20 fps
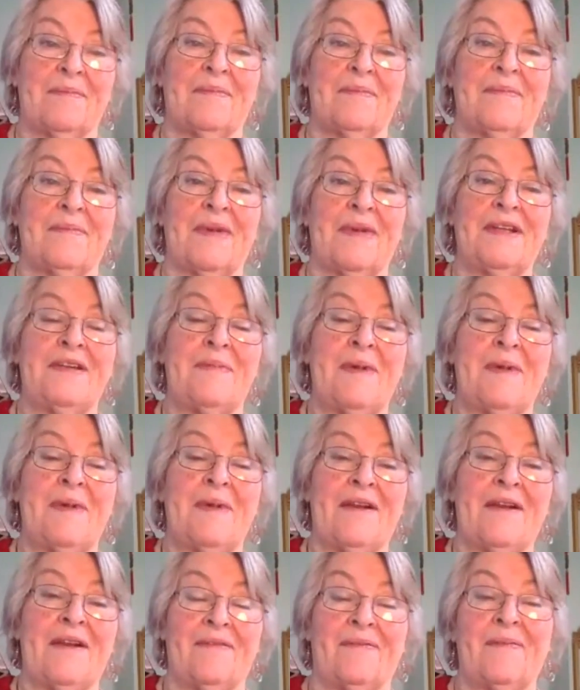Yep.
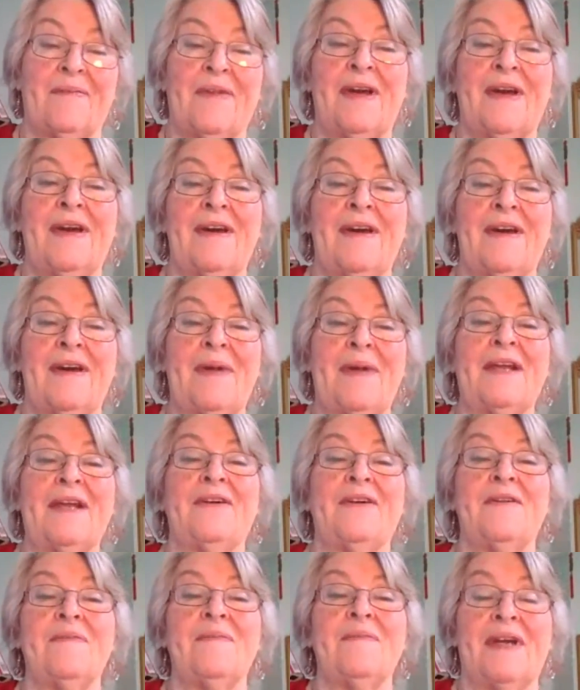And you paid
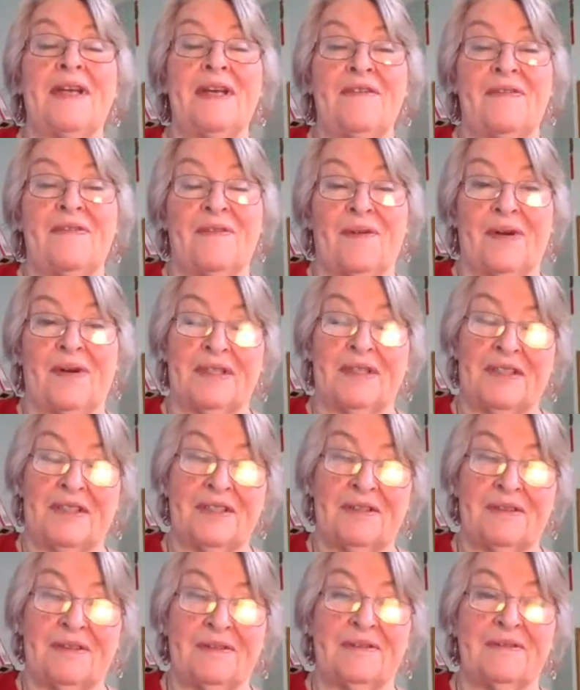good money for
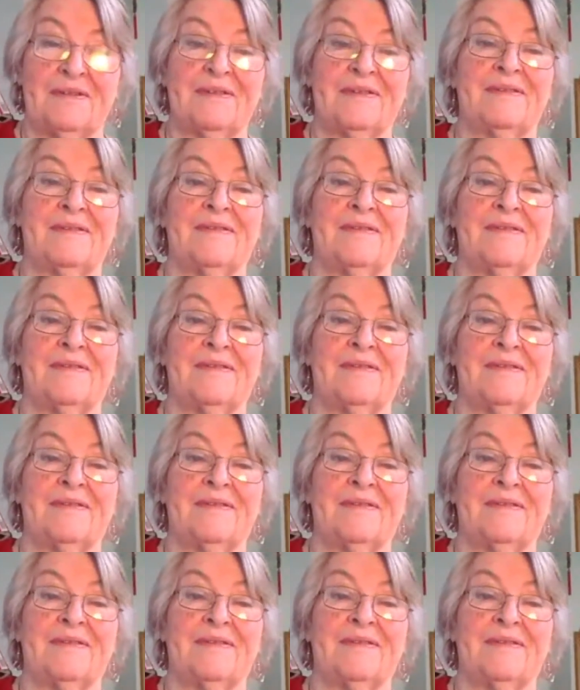it too.